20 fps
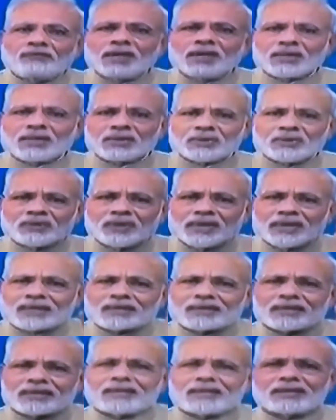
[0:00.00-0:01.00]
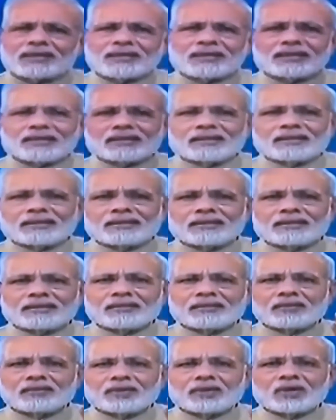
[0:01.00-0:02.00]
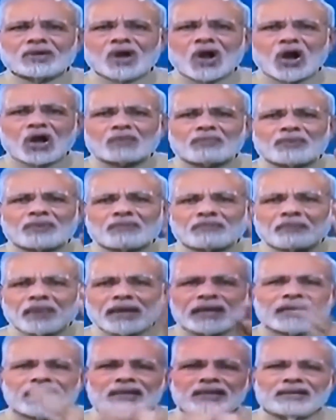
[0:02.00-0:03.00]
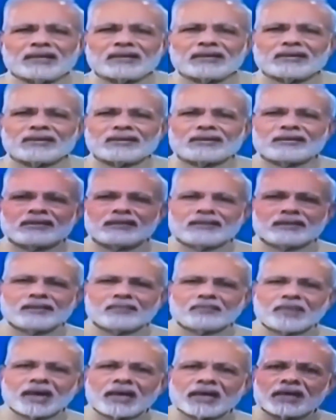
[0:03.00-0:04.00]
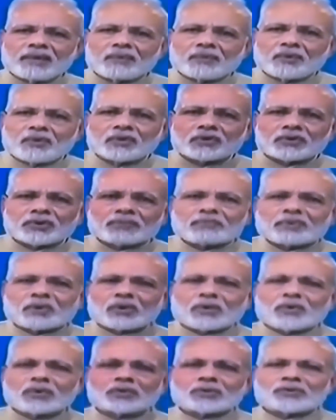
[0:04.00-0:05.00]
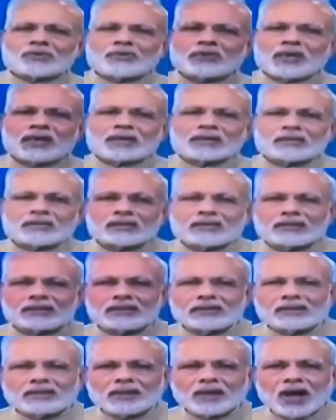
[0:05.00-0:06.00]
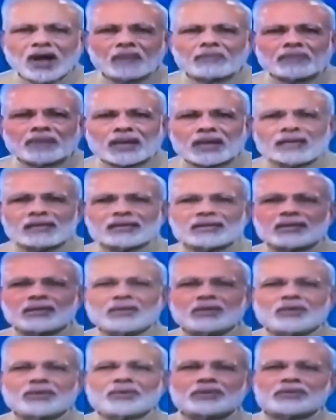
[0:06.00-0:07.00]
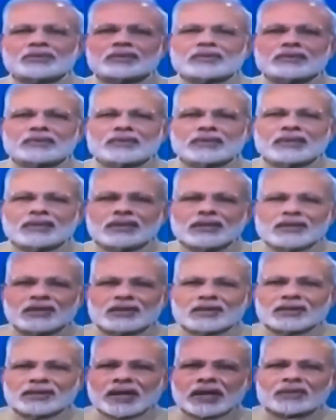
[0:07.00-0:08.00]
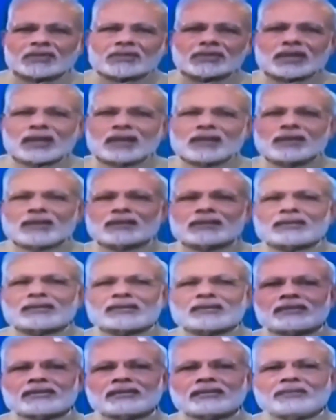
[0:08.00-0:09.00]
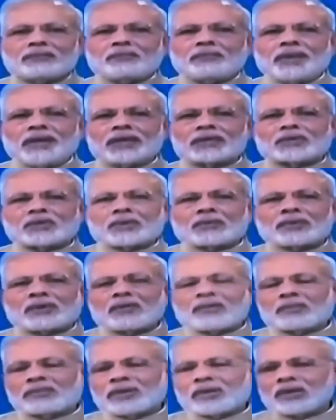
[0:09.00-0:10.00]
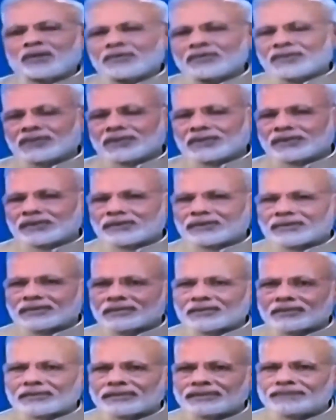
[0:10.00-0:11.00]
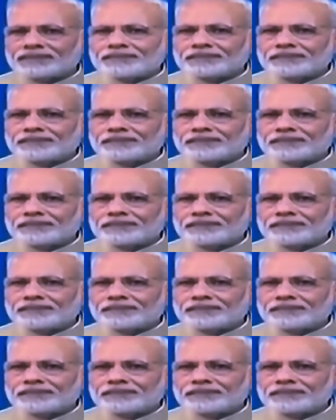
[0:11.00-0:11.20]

Which honest citizen would not be pained by reports of crores worth of currency notes stashed under the beds of government officers,